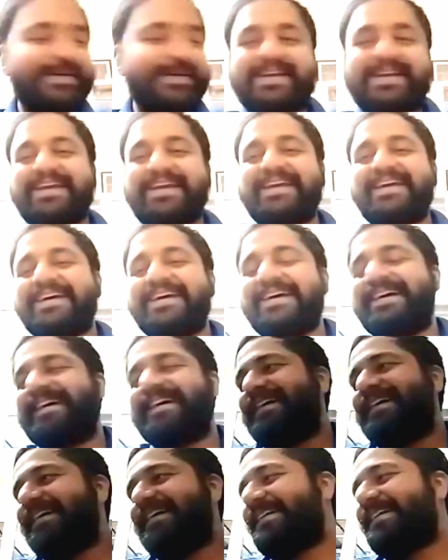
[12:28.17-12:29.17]
Okay.
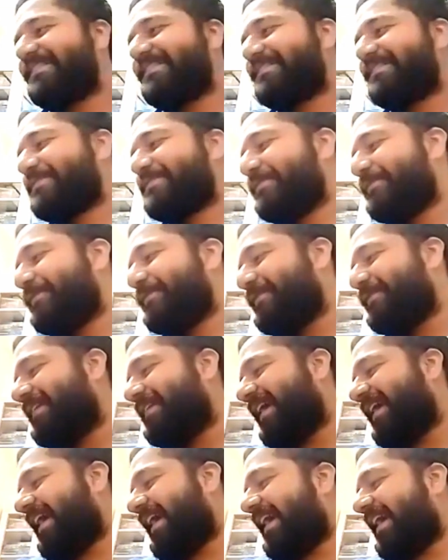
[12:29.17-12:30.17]

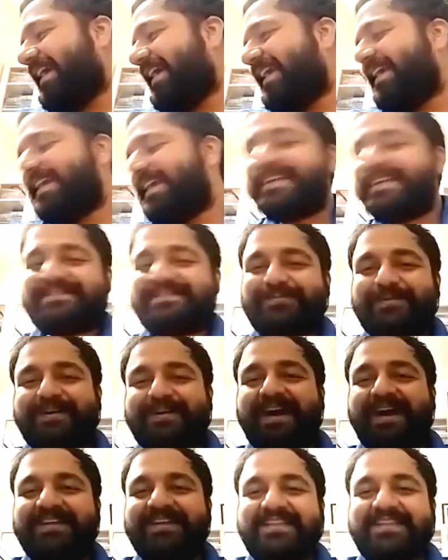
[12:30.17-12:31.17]
So
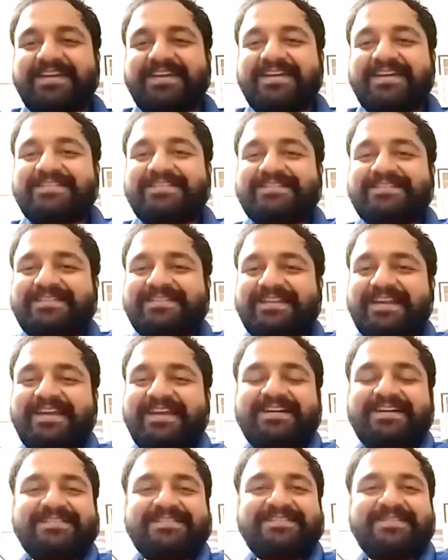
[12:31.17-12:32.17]
I think it's
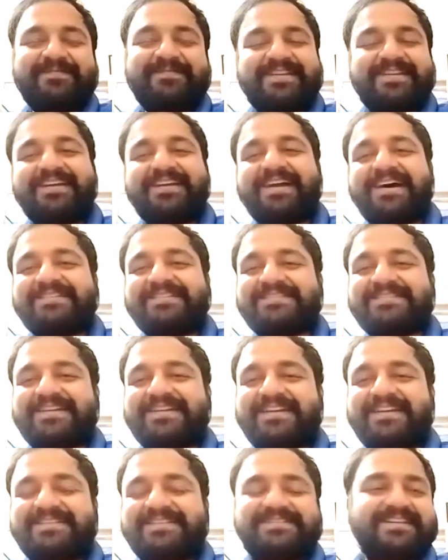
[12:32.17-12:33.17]
like a similar answer
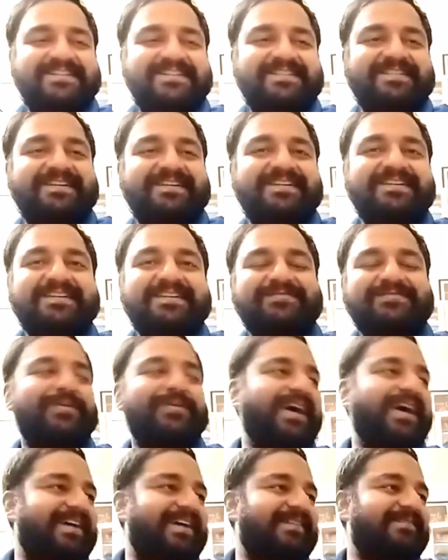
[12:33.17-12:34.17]
as Chetna. So
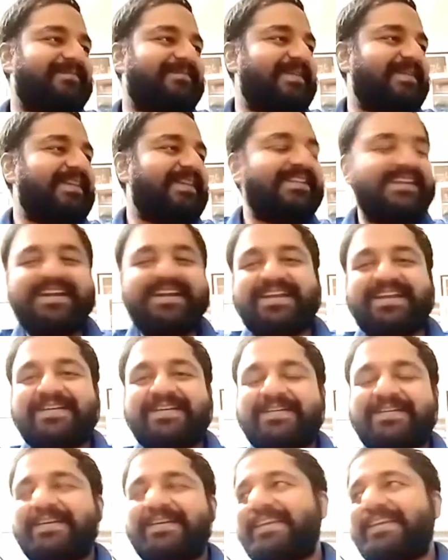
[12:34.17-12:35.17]
I have been
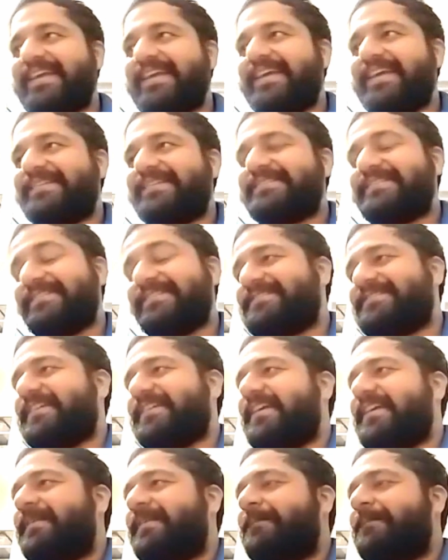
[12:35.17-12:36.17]
reading like since a
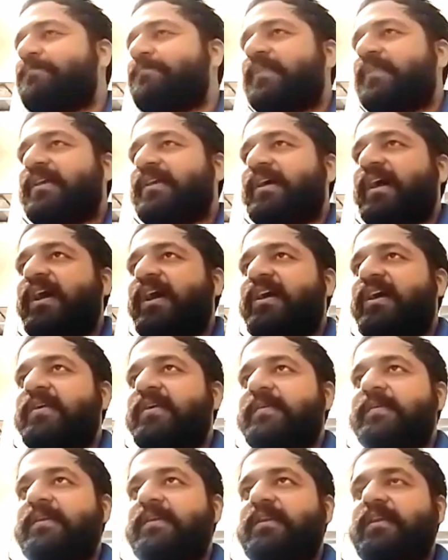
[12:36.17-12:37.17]
child,
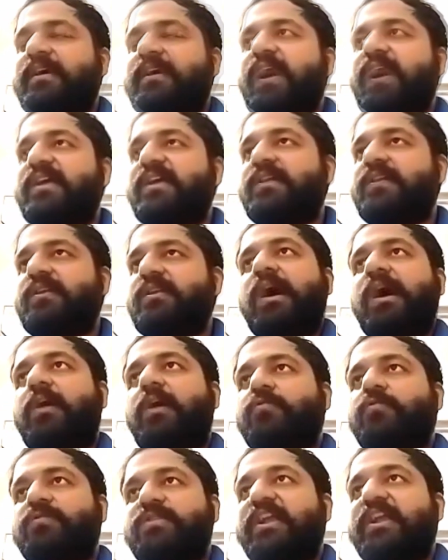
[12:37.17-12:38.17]
and I have seen
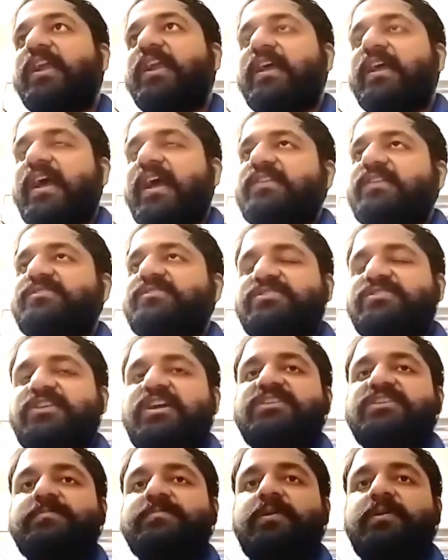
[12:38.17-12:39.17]
how reading has
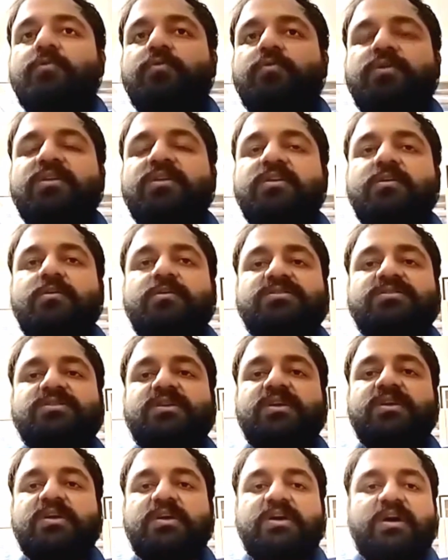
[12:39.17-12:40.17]
changed me over the years,
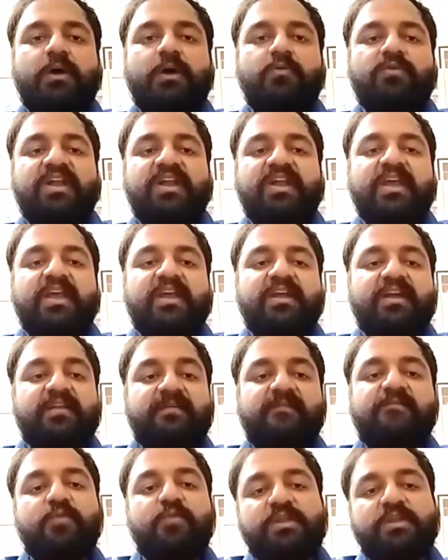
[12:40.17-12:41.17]
how reading
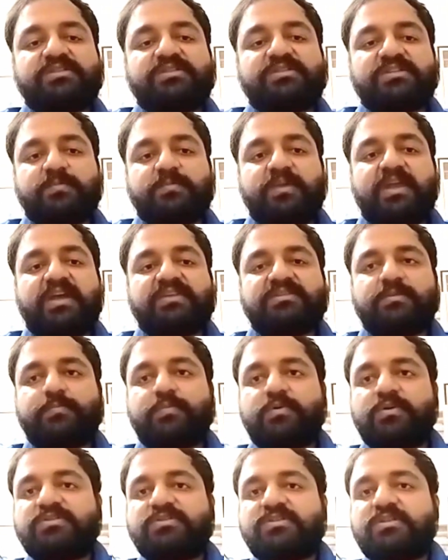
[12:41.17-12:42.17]
influences me as a
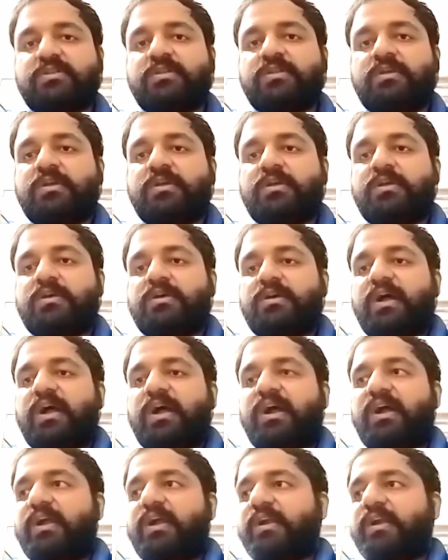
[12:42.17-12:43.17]
person,
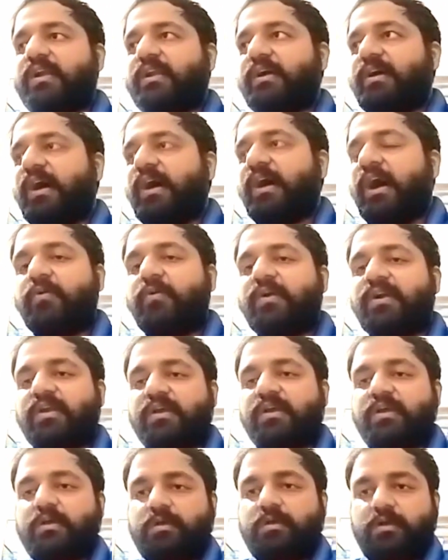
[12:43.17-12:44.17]
and how
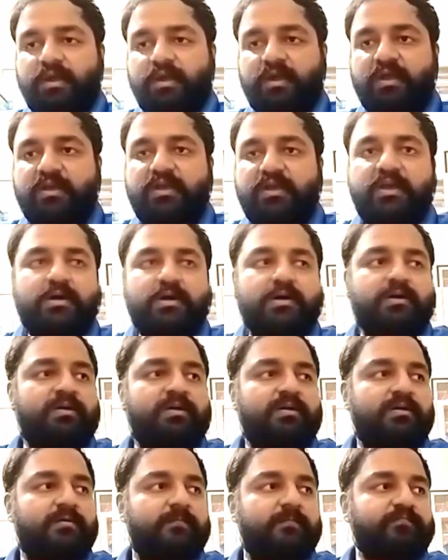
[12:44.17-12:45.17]
it
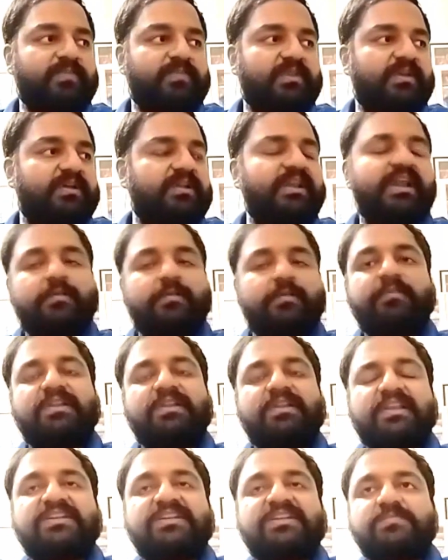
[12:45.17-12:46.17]
uh,
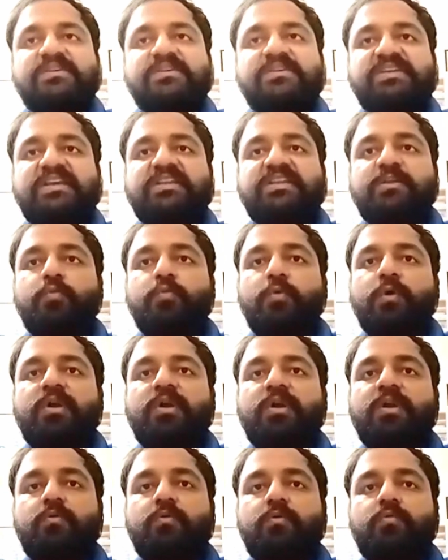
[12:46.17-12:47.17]
lets me see the
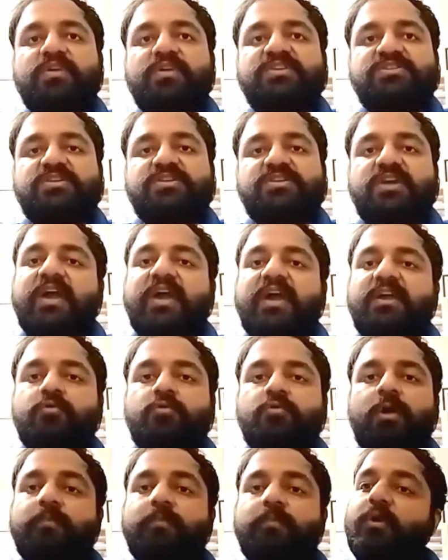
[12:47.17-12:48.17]
world which I do
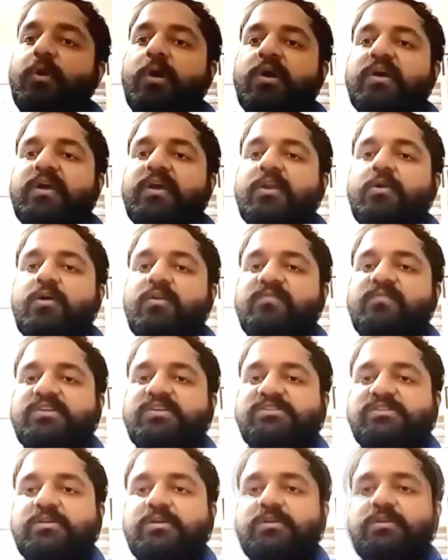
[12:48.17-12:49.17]
not belong in
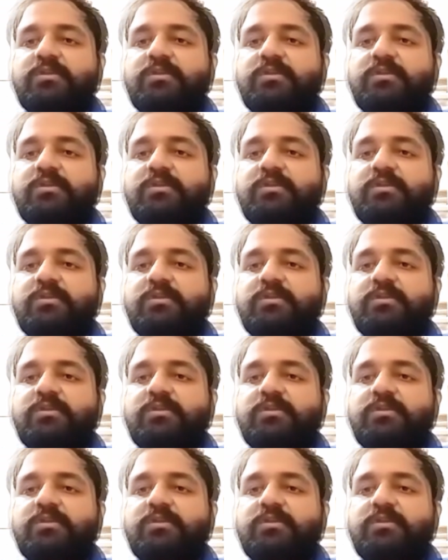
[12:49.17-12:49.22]
always.